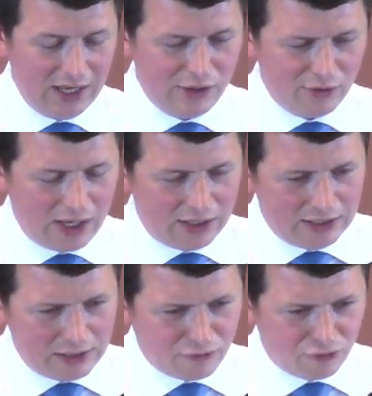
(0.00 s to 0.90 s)
You're
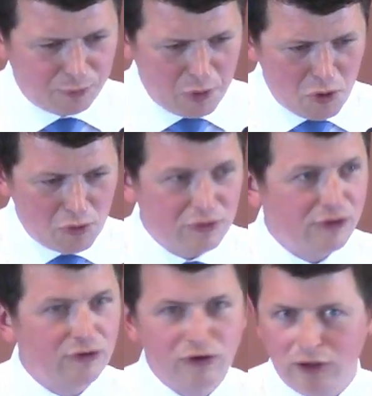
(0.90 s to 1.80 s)
getting
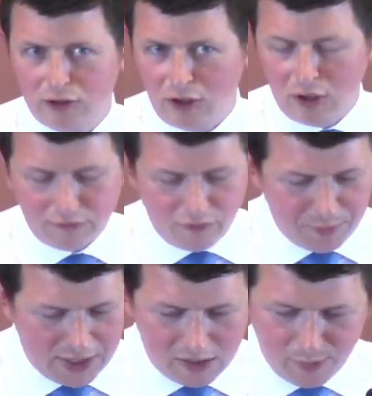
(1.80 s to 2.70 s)
exposed to a lot of the
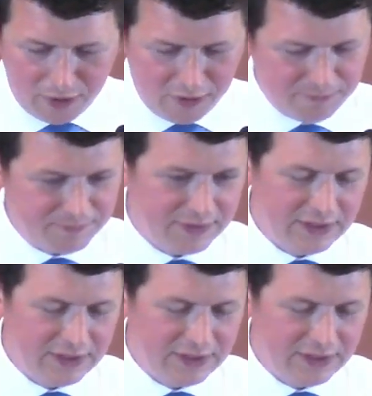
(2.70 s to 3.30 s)
Bible.